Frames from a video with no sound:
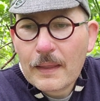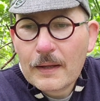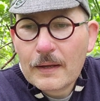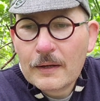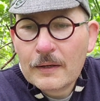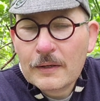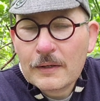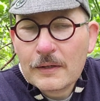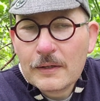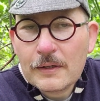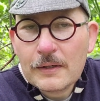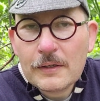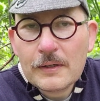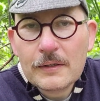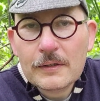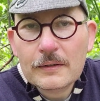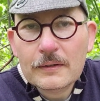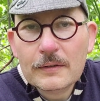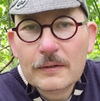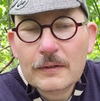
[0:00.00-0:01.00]

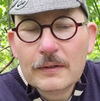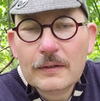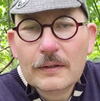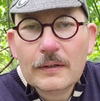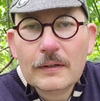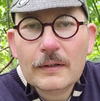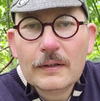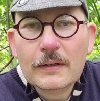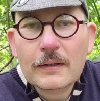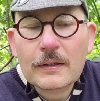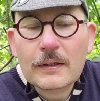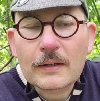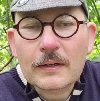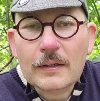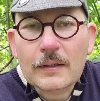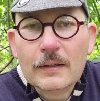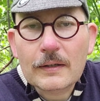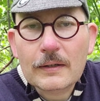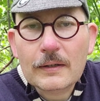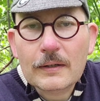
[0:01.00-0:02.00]
he
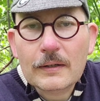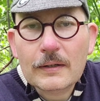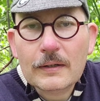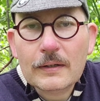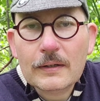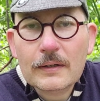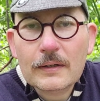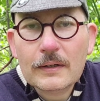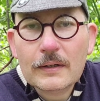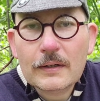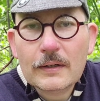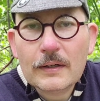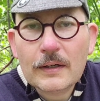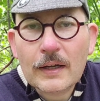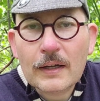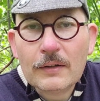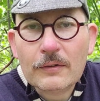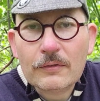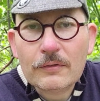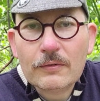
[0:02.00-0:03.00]

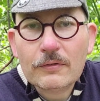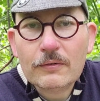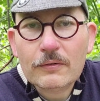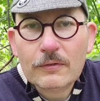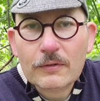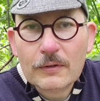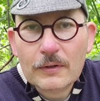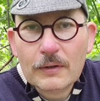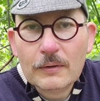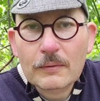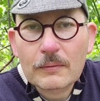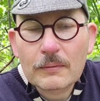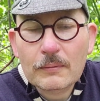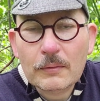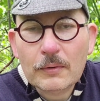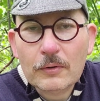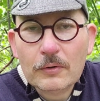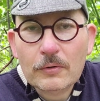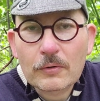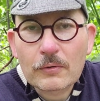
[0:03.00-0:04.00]
has
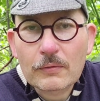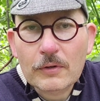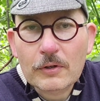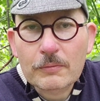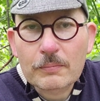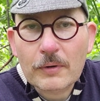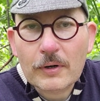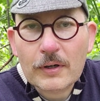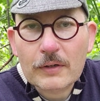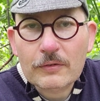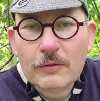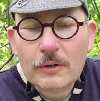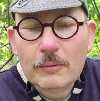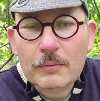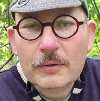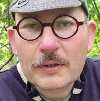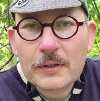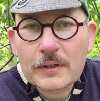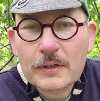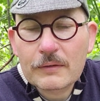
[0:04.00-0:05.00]
one or two of these bikes, I
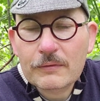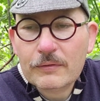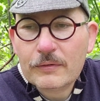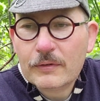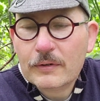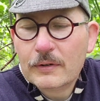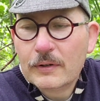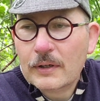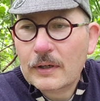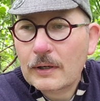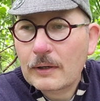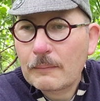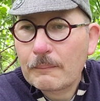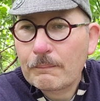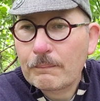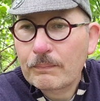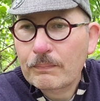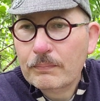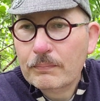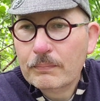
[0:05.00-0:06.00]
believe,
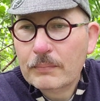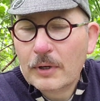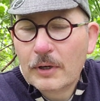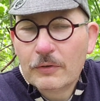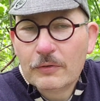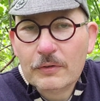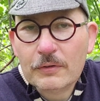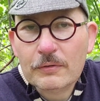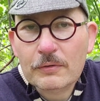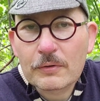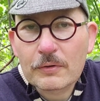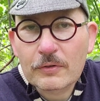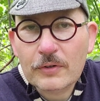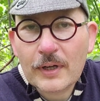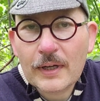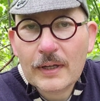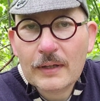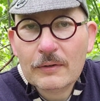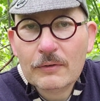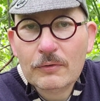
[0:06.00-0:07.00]
passing through his
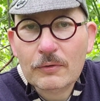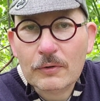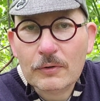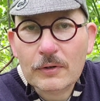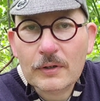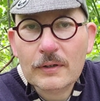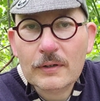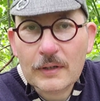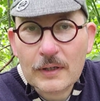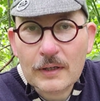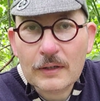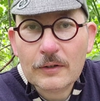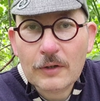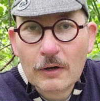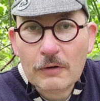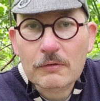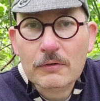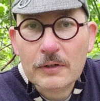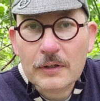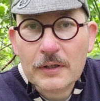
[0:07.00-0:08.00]
hands or
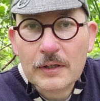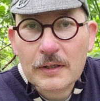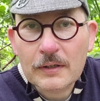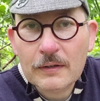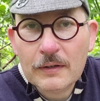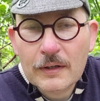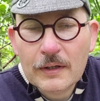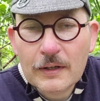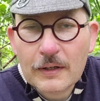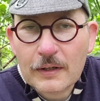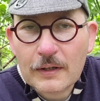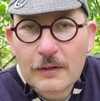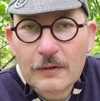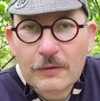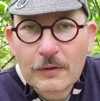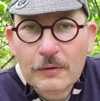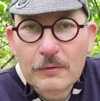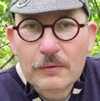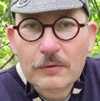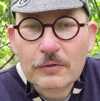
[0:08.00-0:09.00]
currently in his
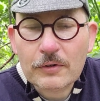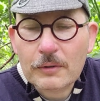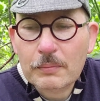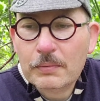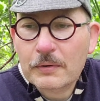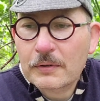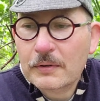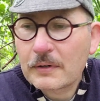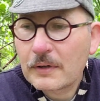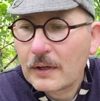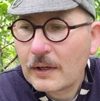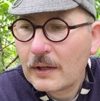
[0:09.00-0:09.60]
ownership, and